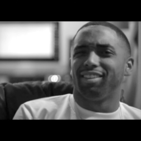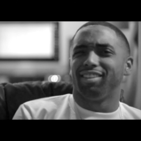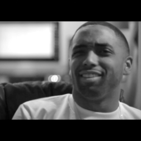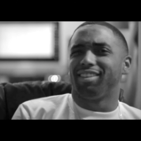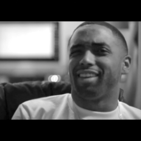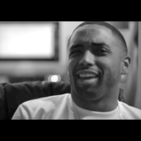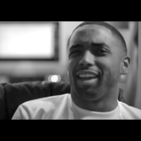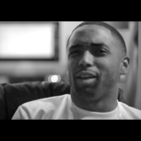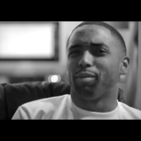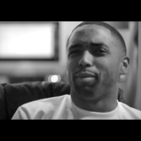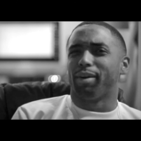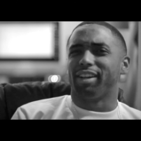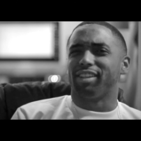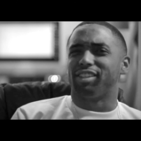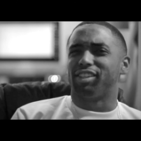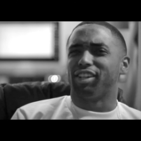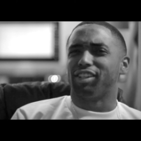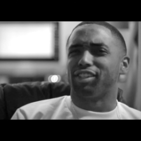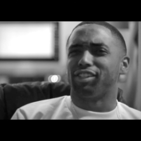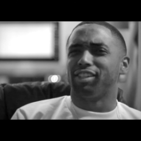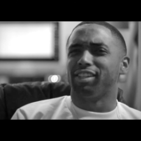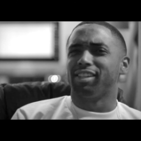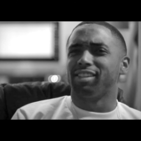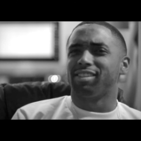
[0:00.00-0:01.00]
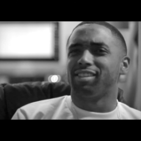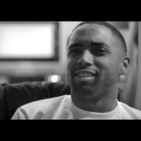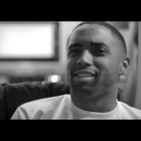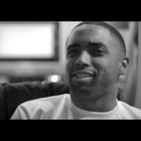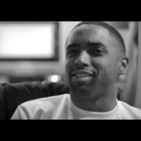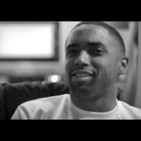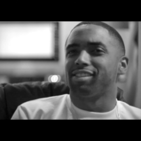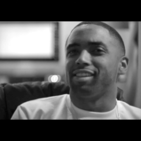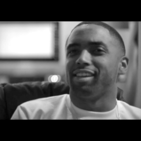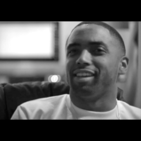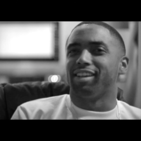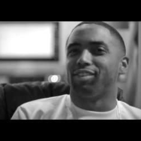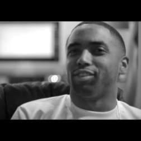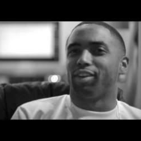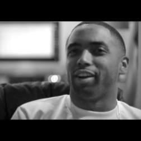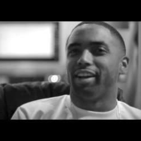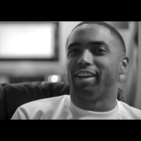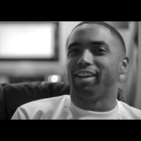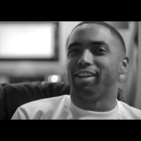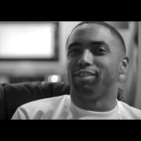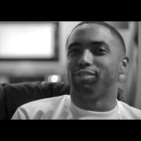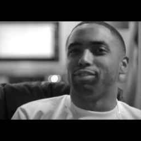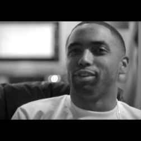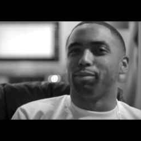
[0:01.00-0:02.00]
can't nobody touch this. This is it right
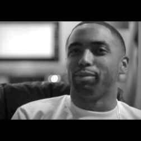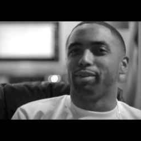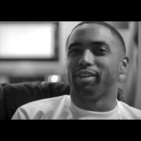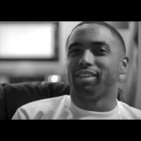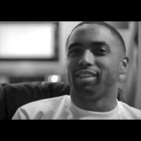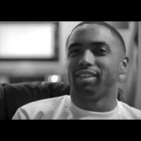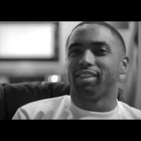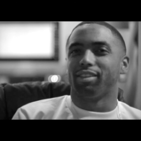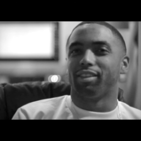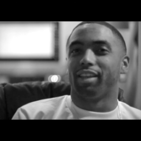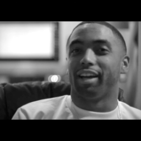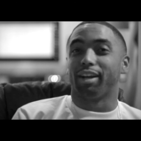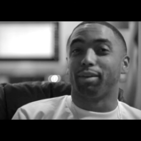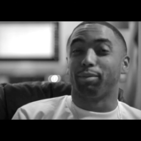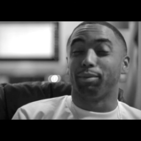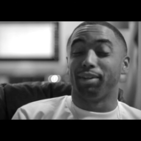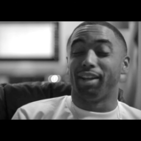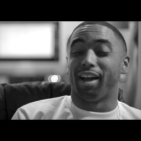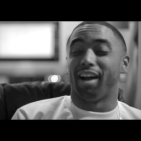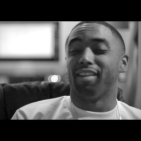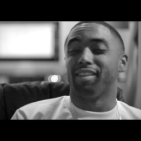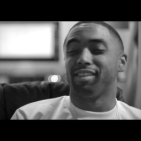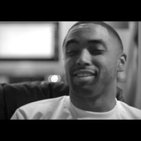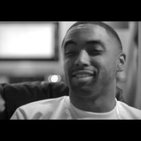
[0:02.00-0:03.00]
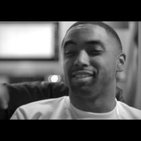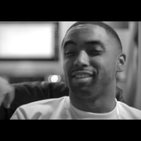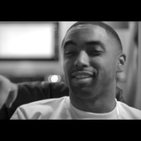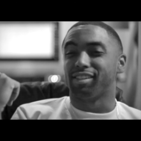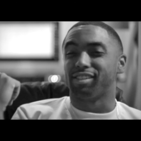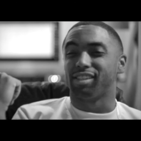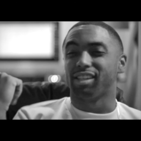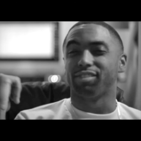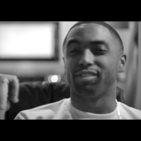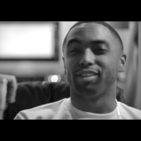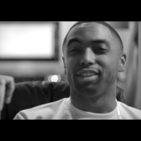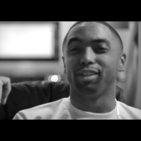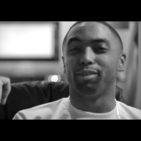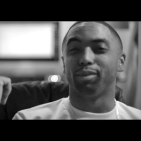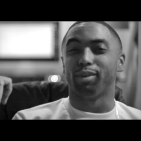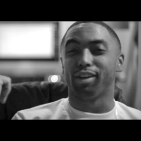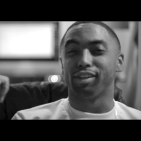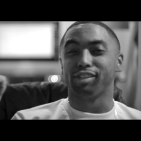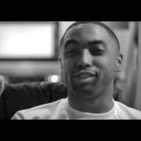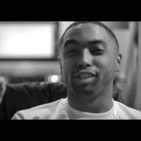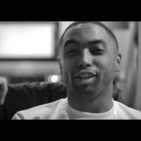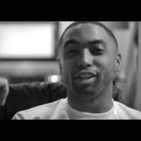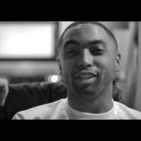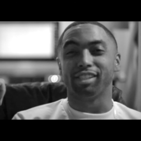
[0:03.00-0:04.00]
here. You feel me? Like, but now I listen to the stuff I did when I
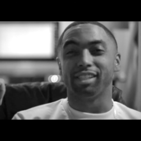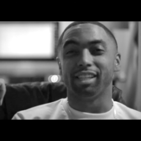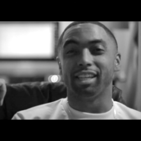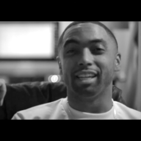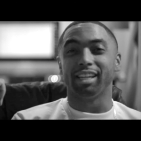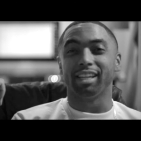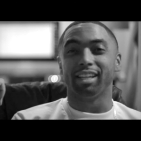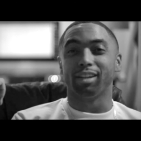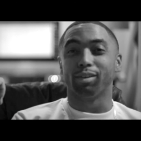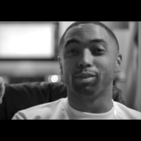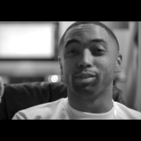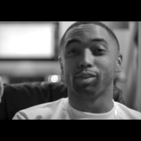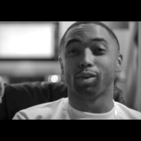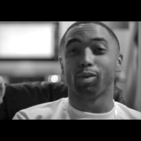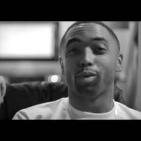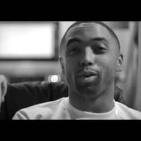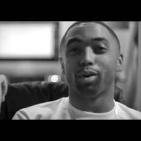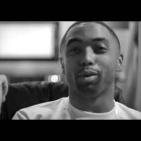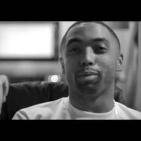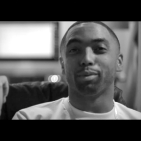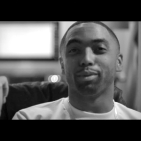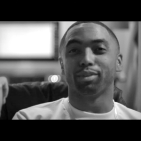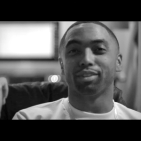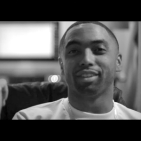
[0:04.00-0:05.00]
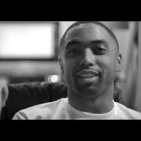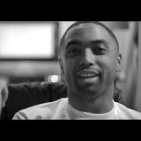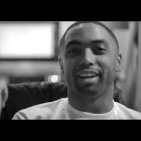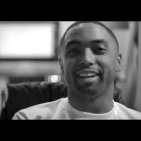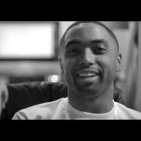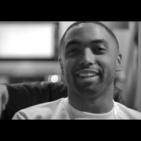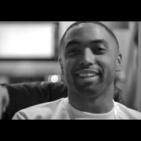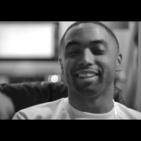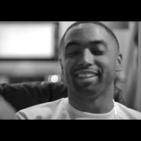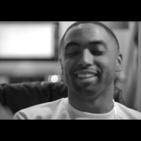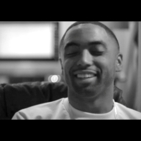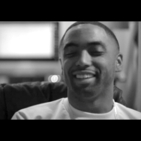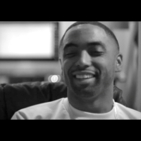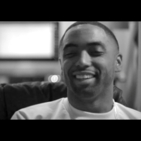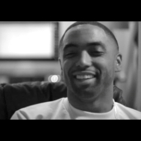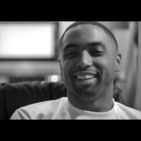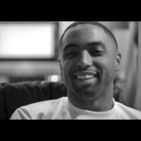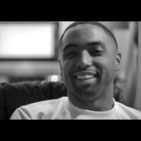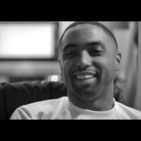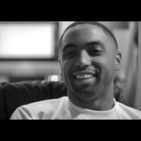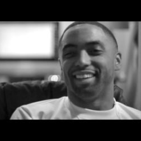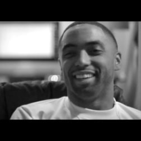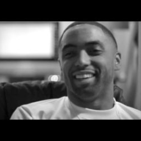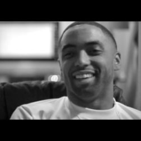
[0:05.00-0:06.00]
was 13. It was horrible. Like.
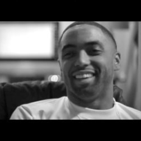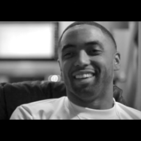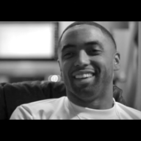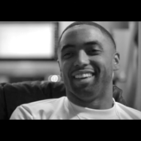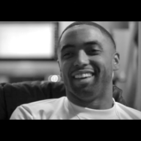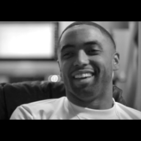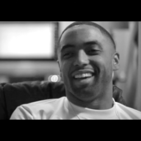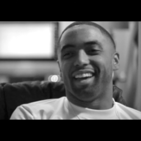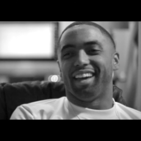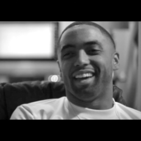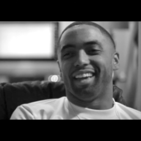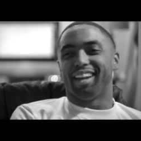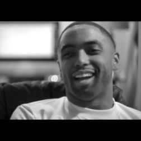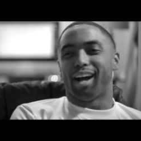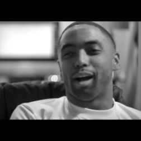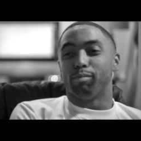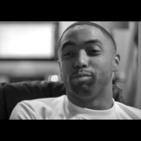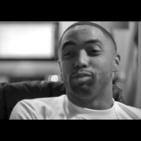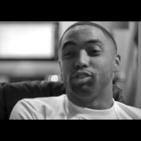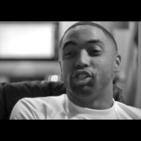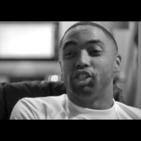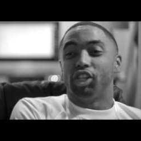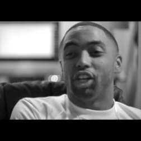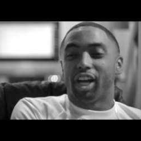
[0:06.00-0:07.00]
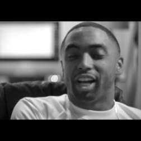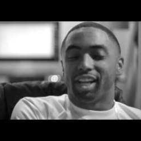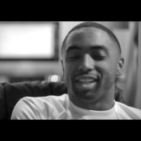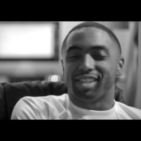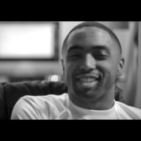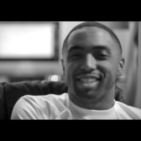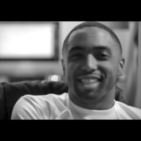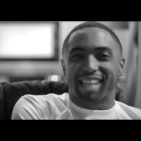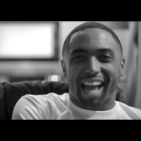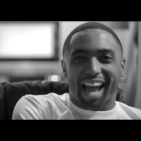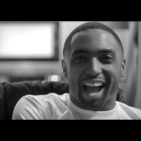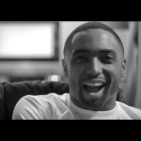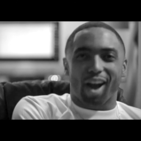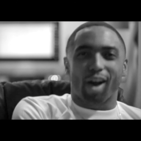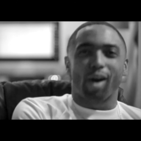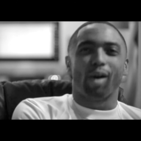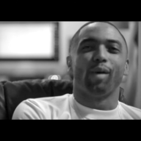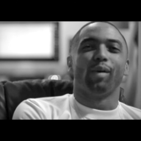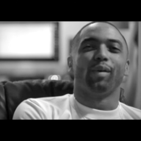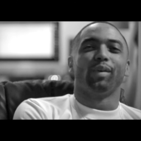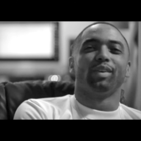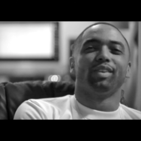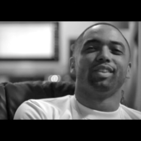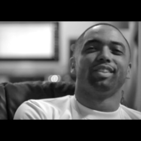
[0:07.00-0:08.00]
And I'm just
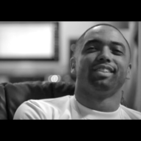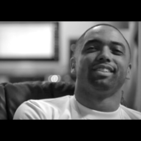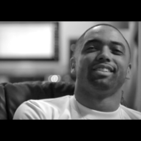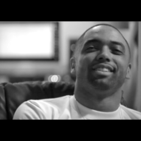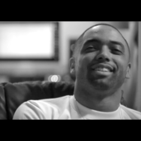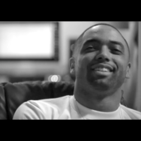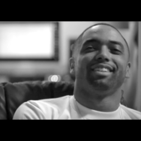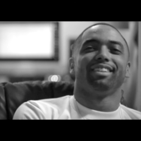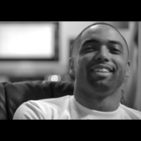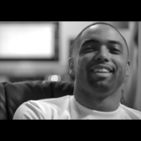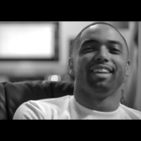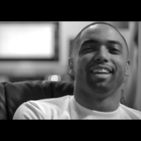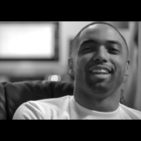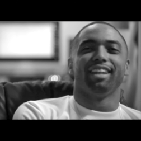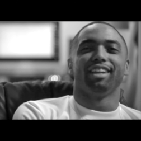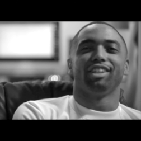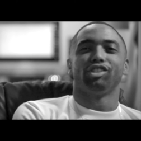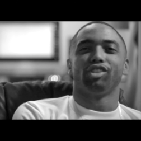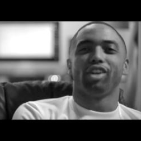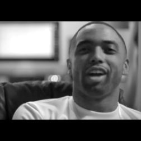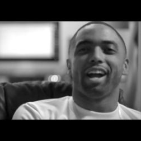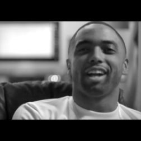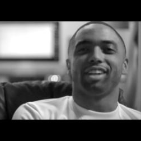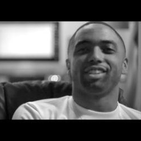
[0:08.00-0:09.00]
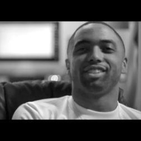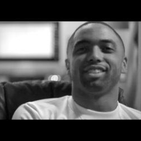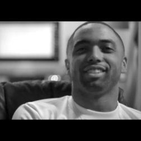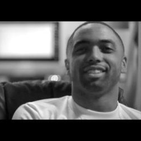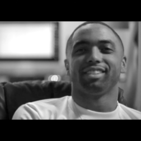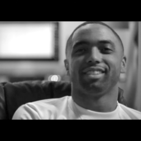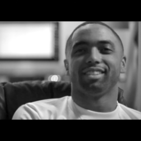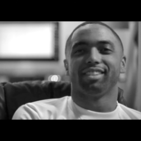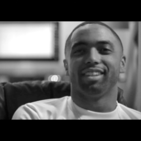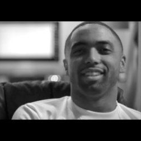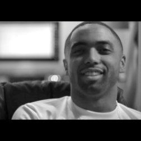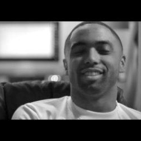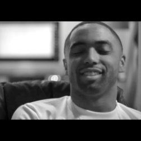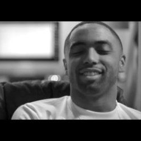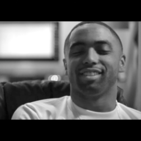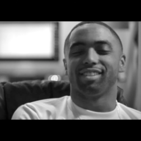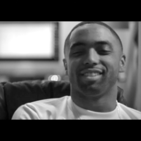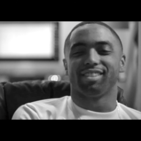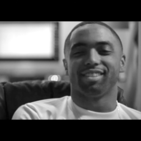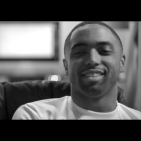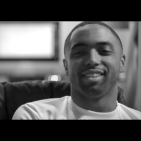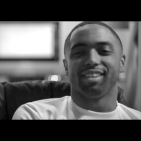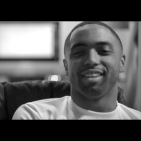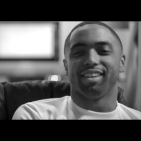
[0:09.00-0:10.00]
now getting traction. It's
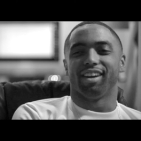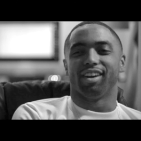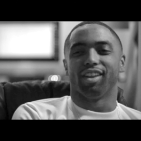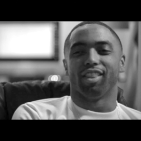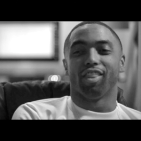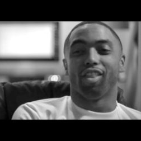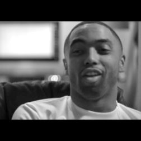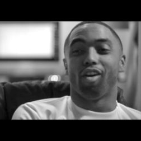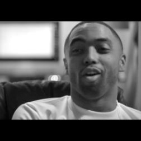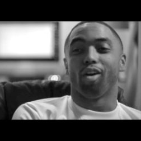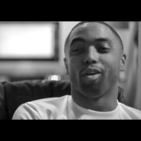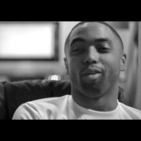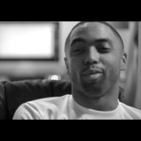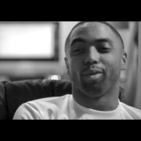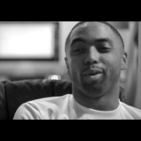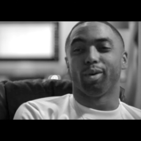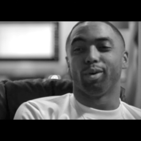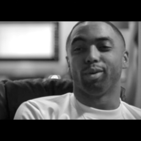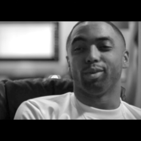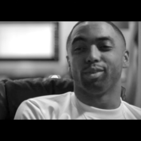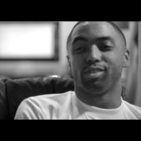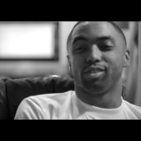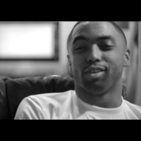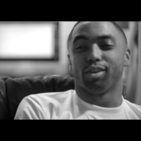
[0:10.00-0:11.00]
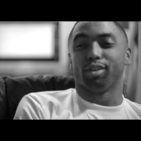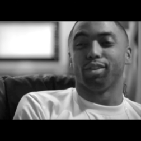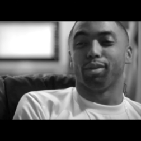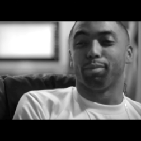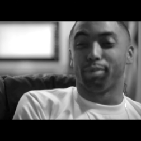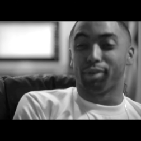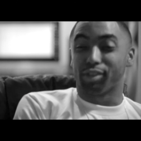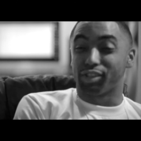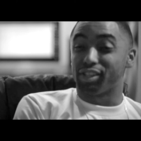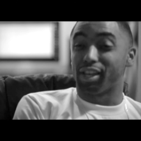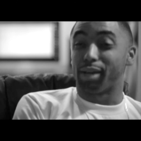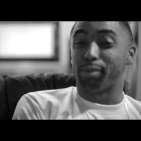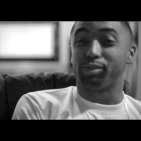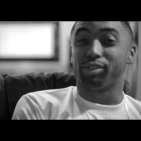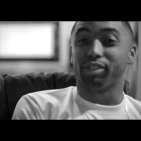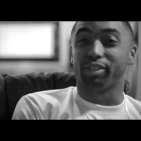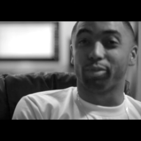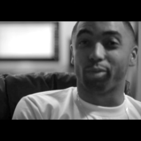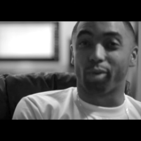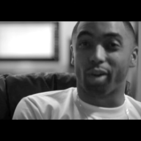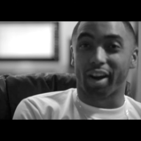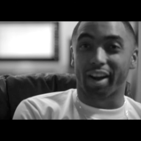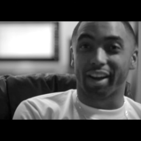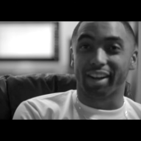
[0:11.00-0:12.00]
just a long road. So the
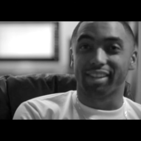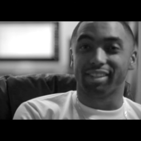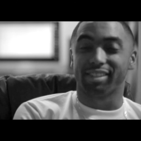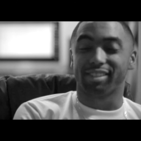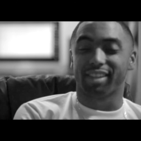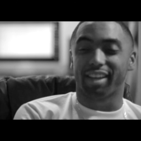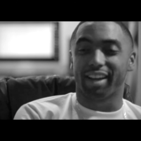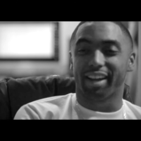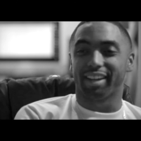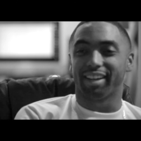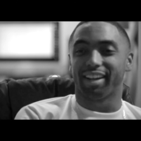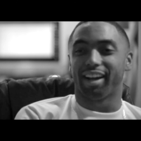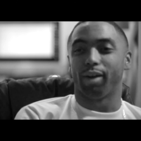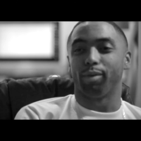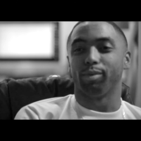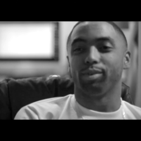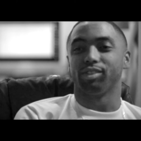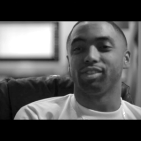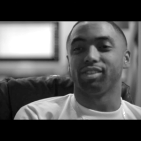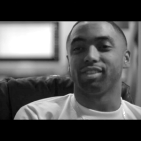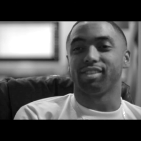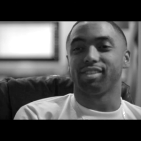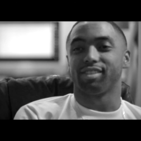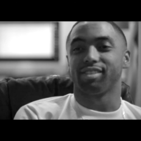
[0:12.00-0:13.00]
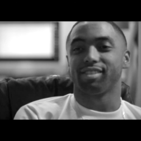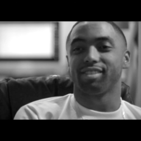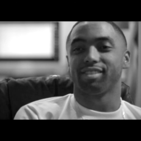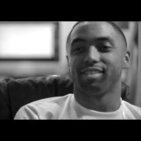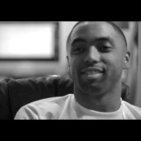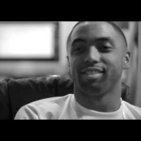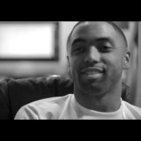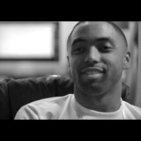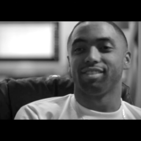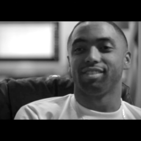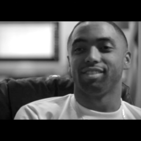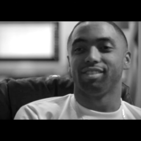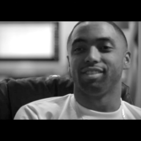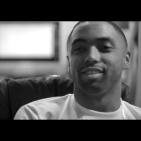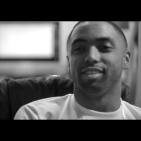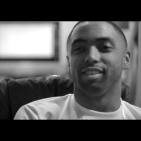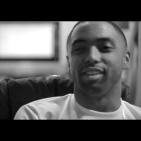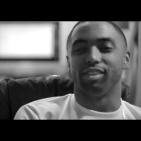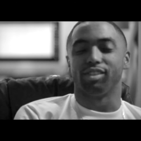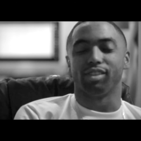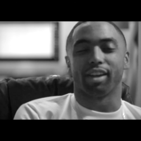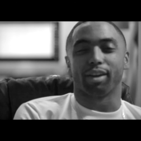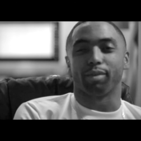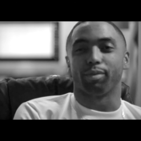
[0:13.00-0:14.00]
perception-wise, like, I would just,
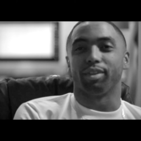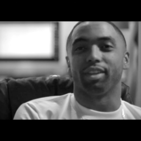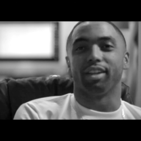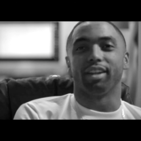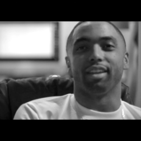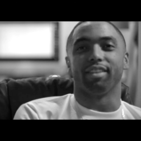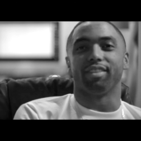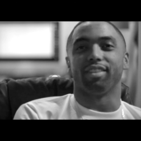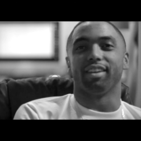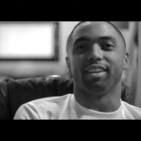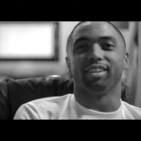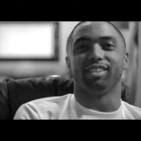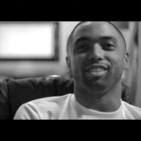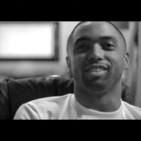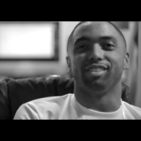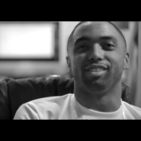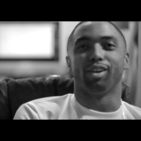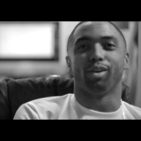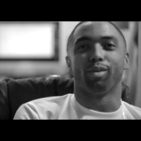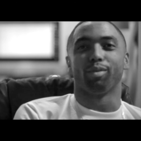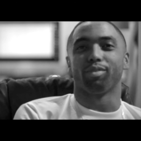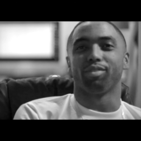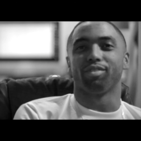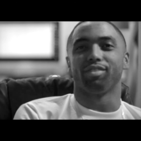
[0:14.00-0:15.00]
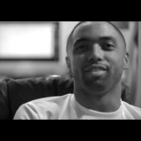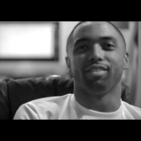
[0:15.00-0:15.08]
it's like with anything, just don't,